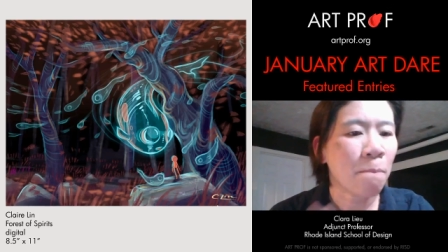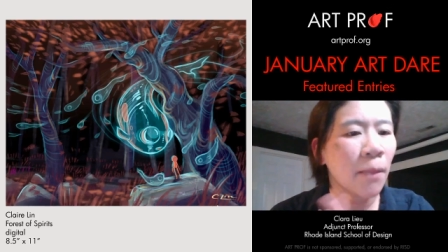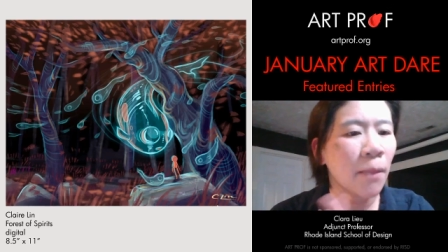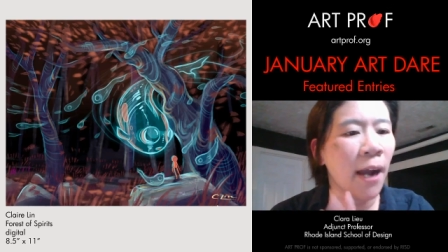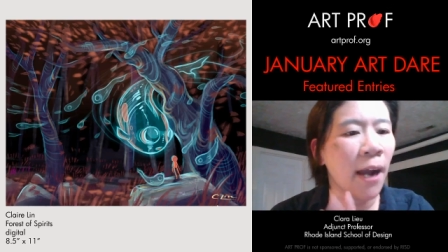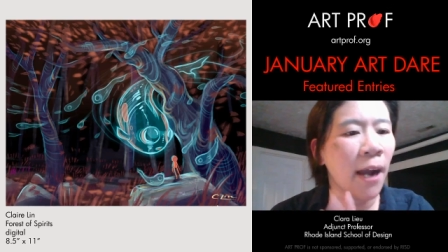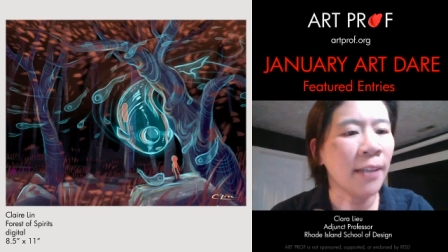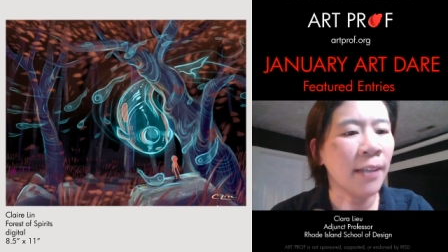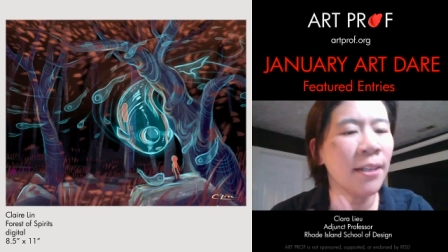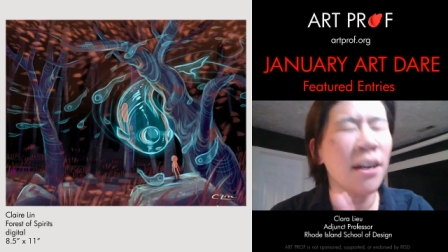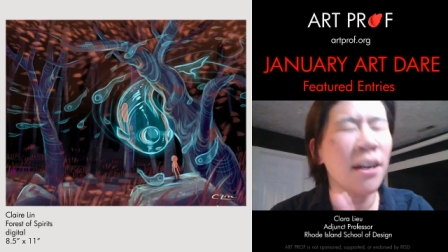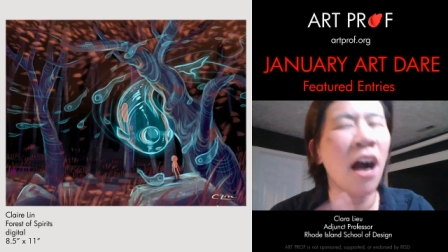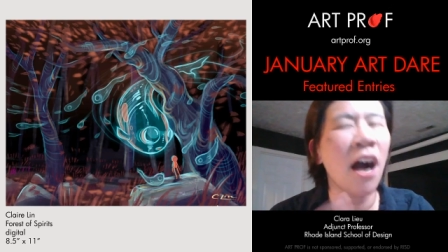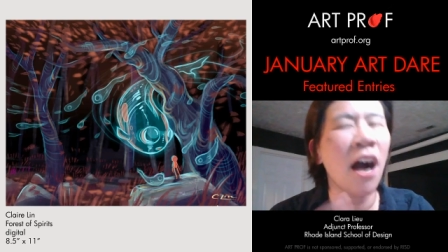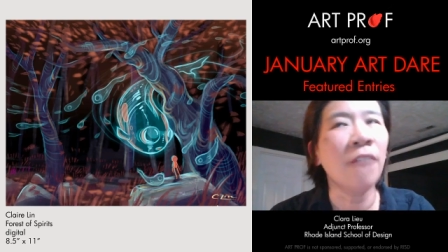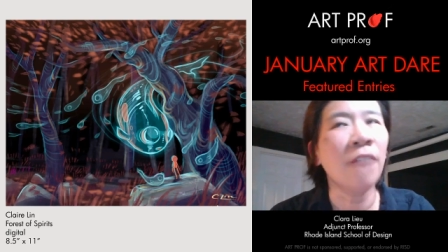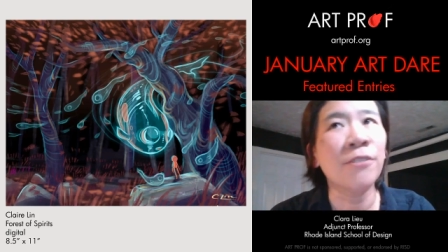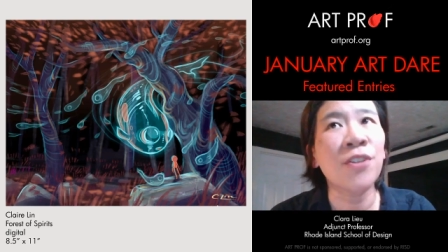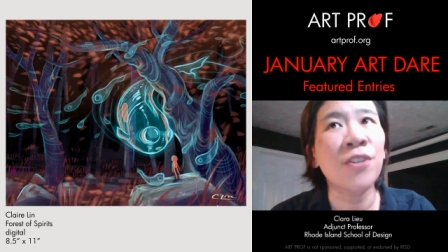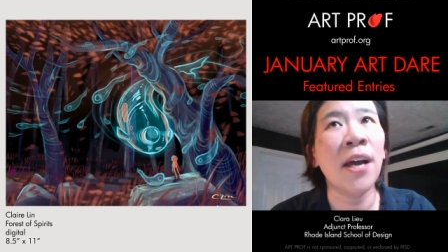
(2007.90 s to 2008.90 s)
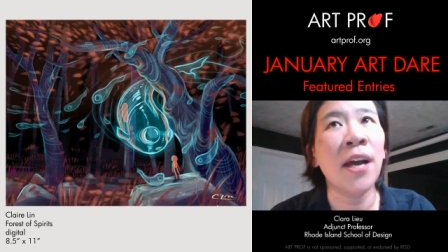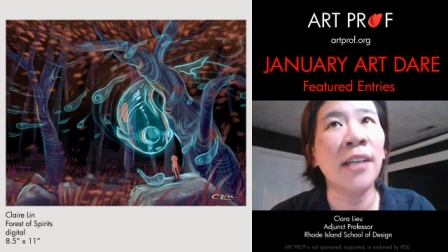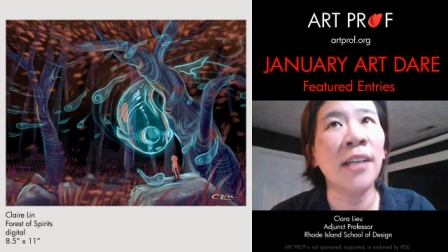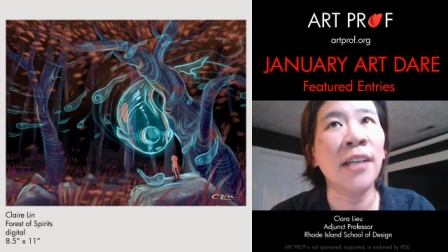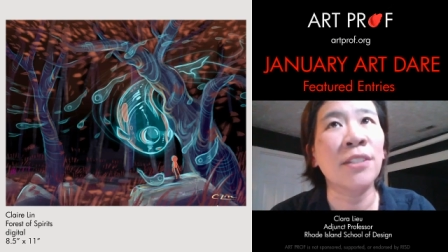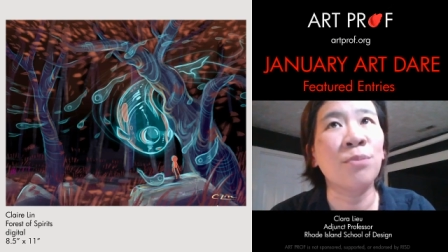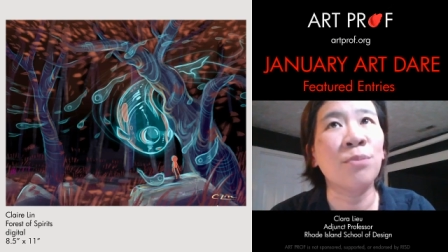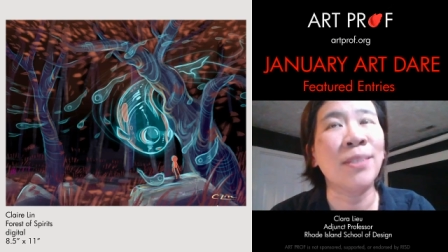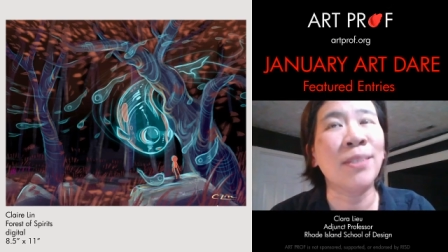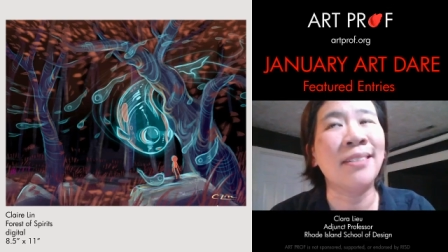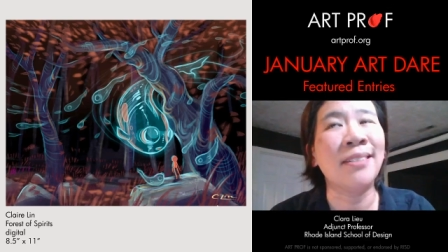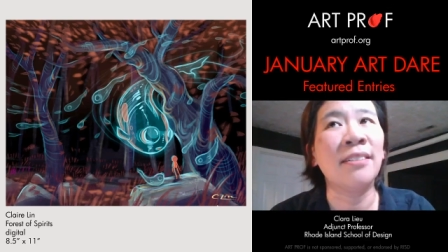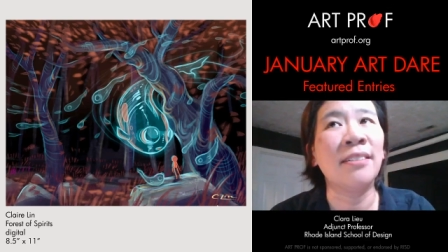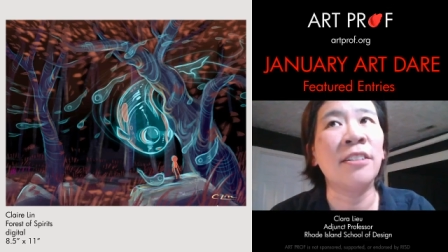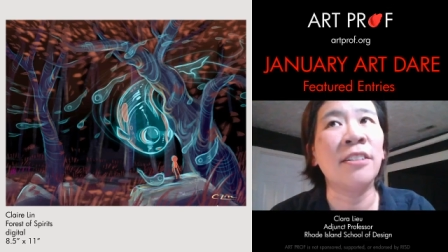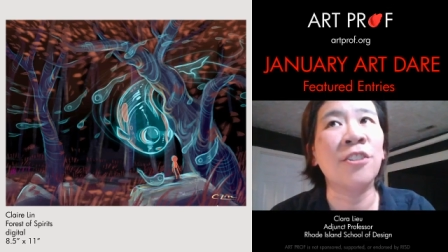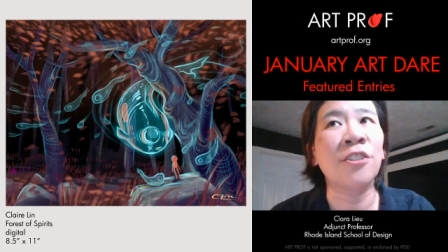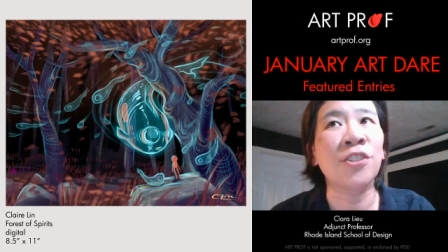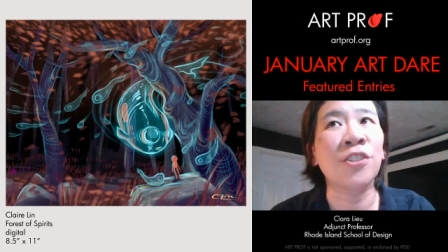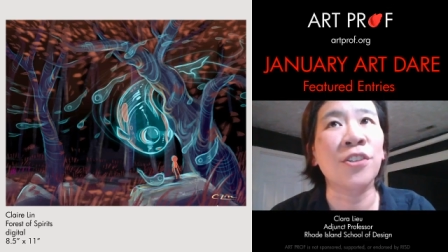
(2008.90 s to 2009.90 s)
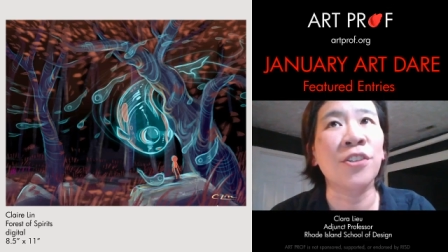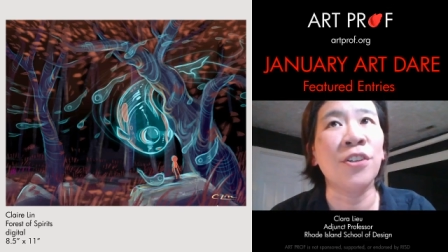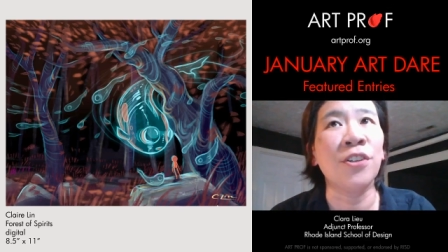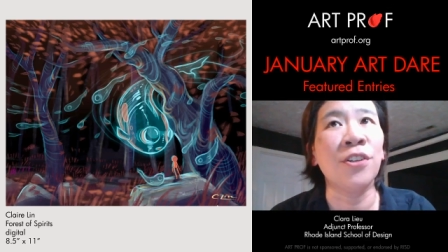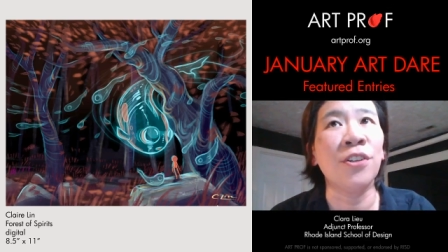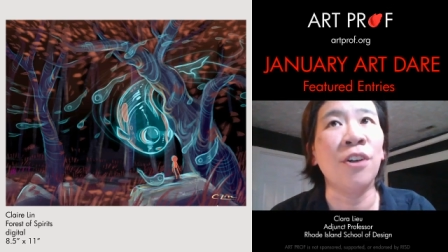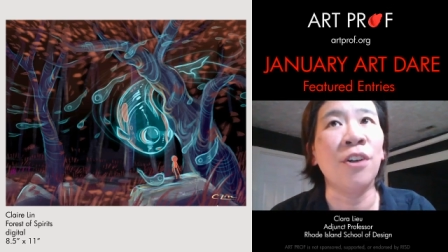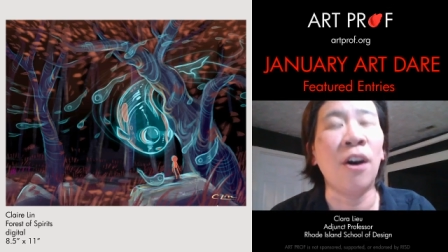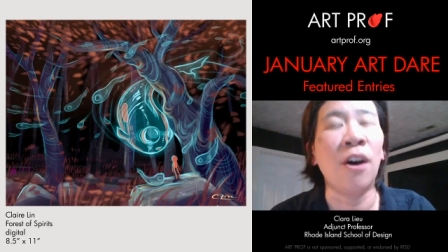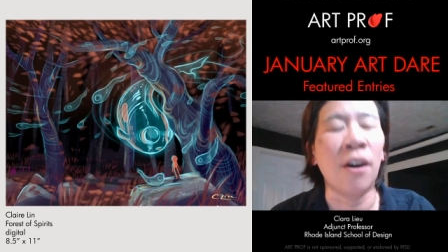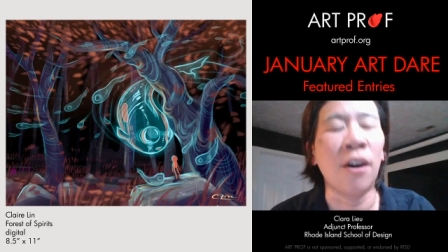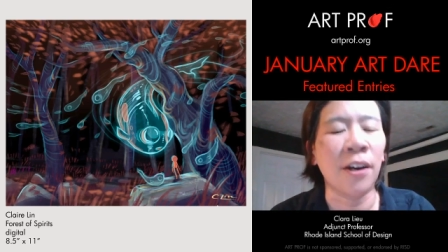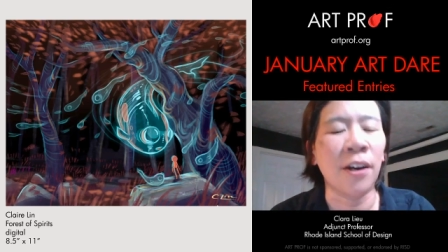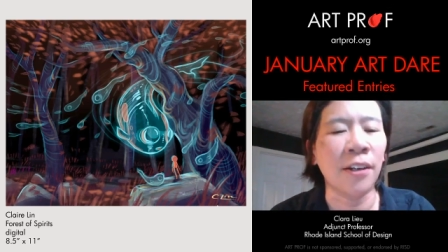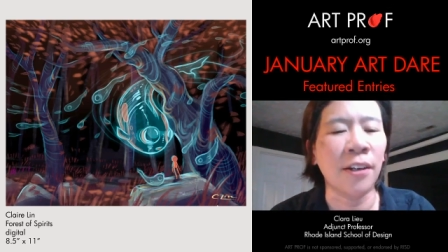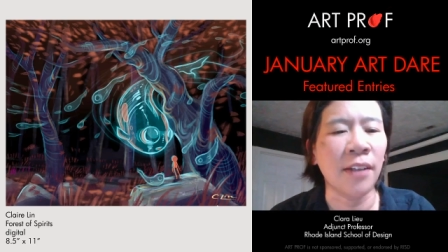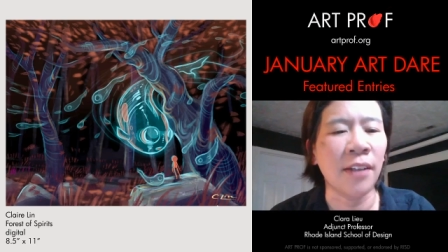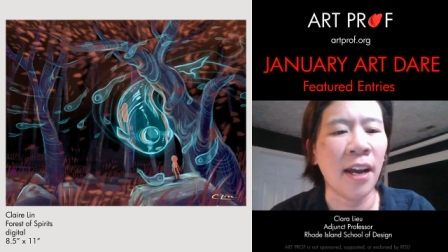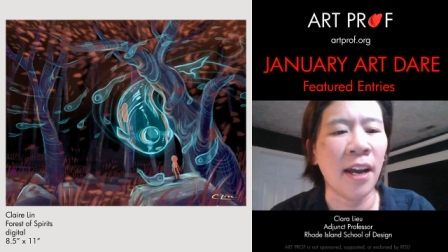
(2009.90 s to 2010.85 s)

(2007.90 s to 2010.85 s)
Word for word: I think oftentimes with digital art,